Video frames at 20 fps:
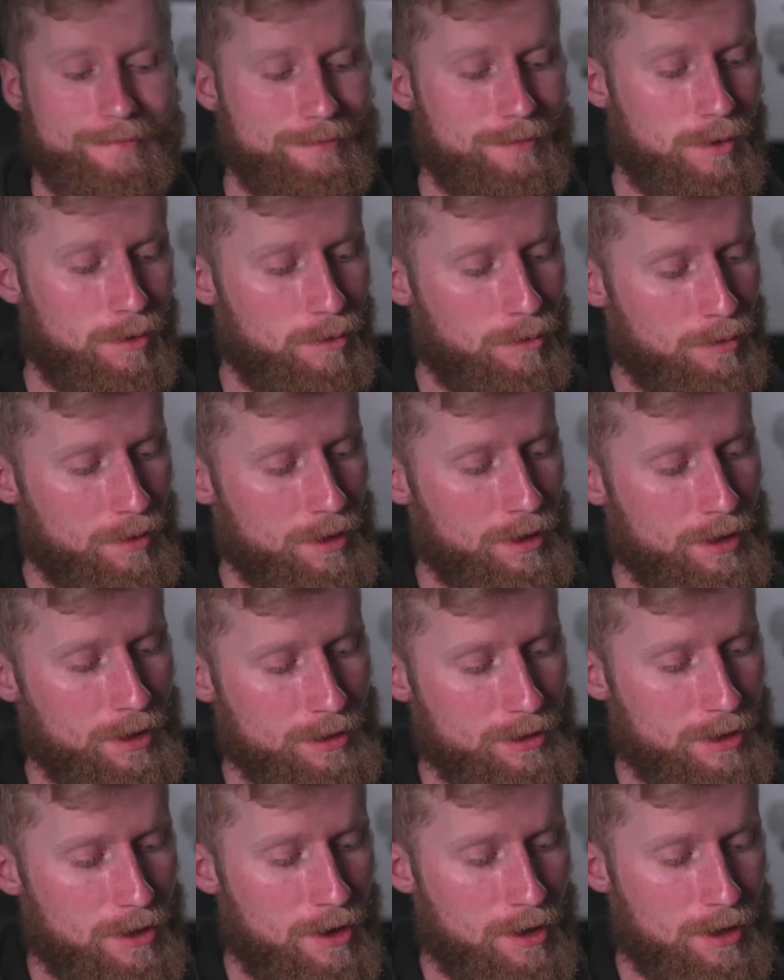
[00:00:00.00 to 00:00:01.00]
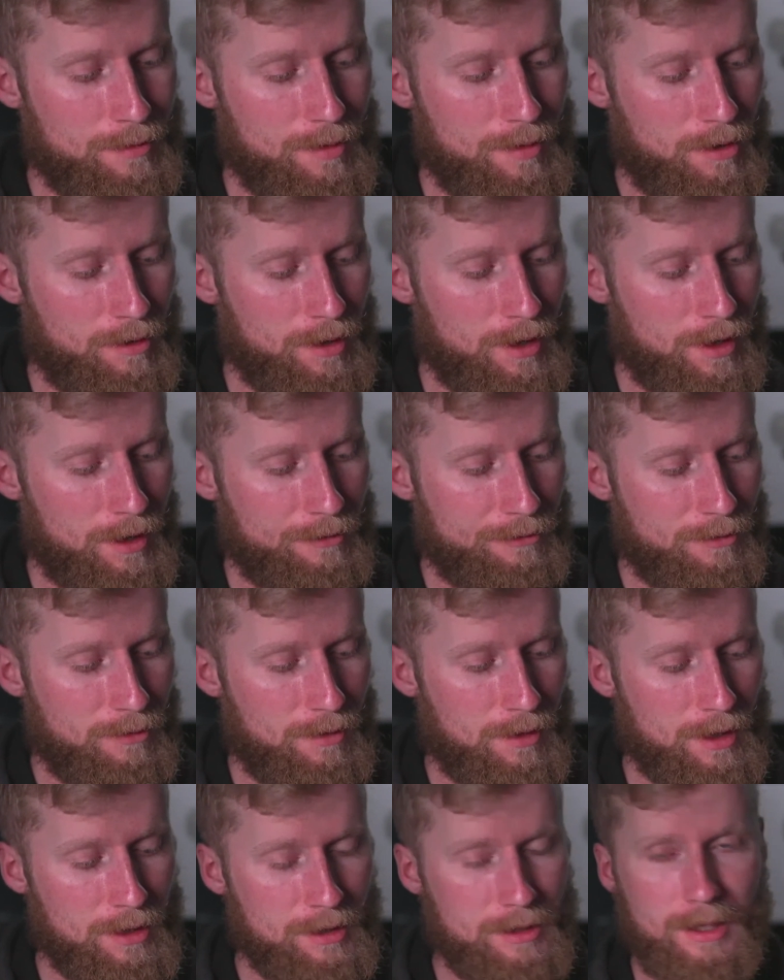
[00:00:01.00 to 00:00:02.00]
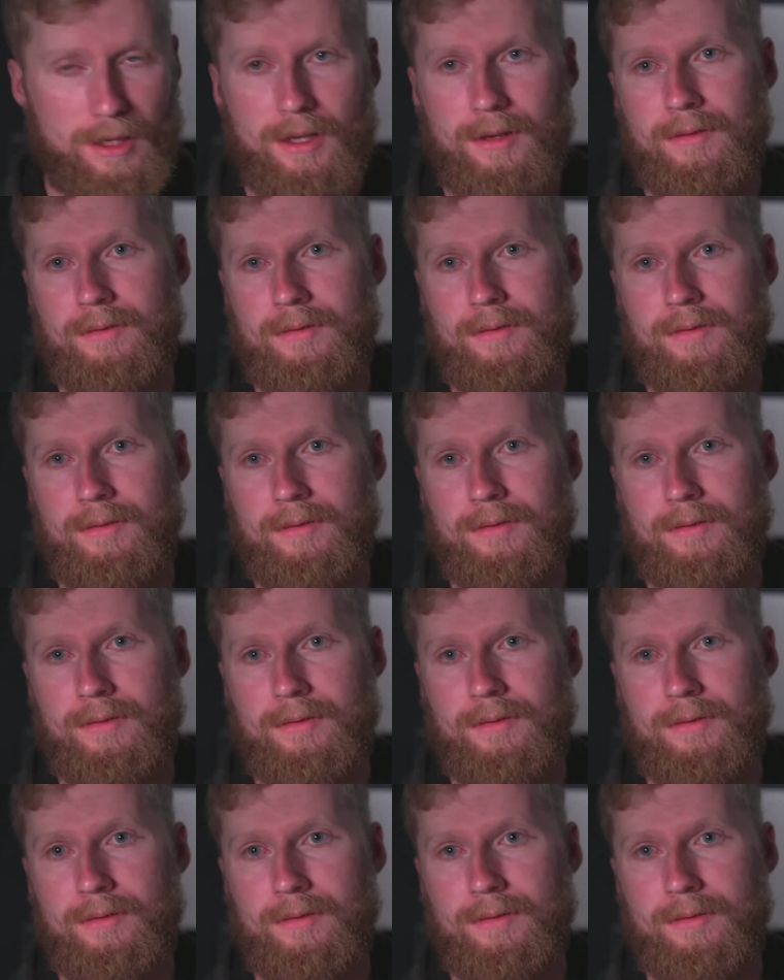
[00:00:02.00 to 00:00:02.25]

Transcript: we're gonna talk about a few things that